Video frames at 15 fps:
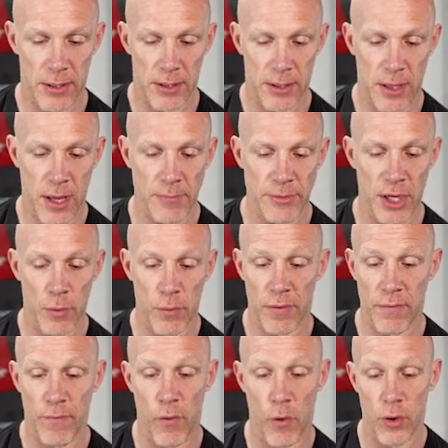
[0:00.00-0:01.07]
comes out with
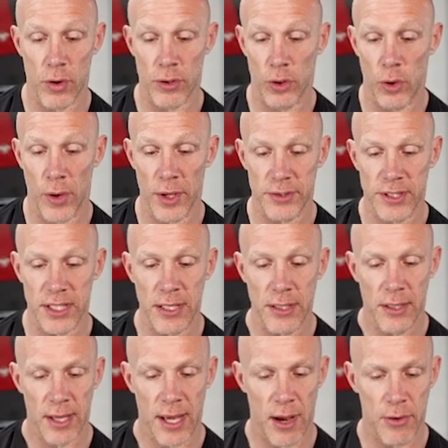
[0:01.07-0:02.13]
4 loyalty
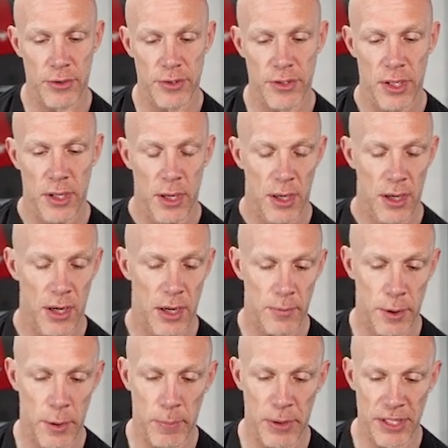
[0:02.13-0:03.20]
counters.
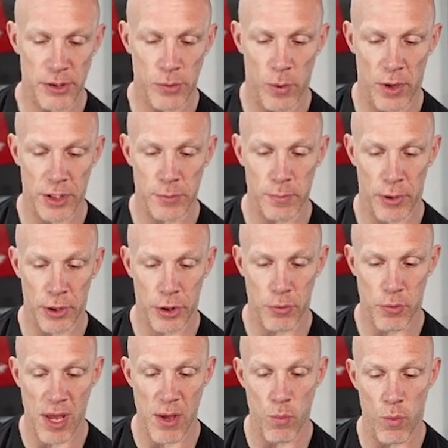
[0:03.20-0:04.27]
The +1 is put
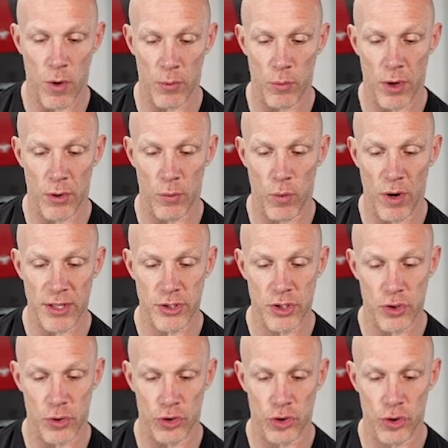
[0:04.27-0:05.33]
3 1/1 white
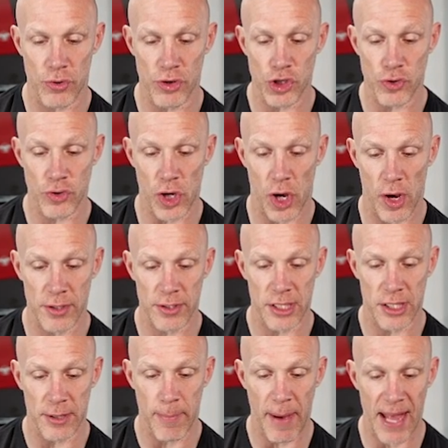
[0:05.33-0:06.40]
soldier creatures onto
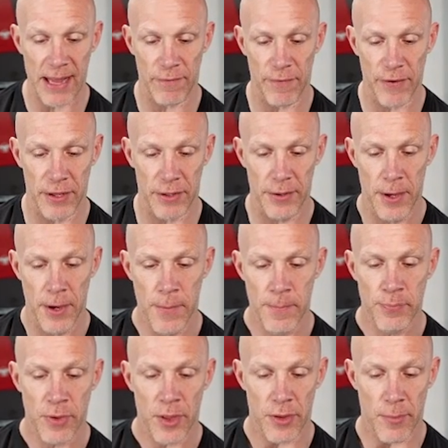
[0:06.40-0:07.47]
the battlefield.
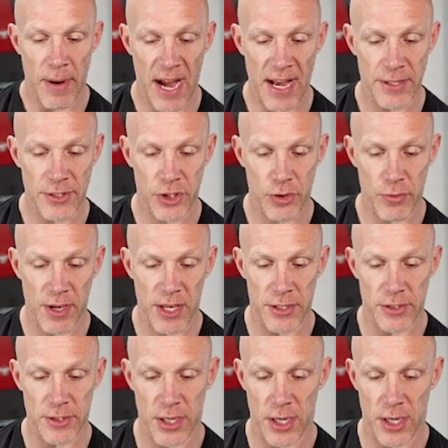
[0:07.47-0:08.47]
The -3 is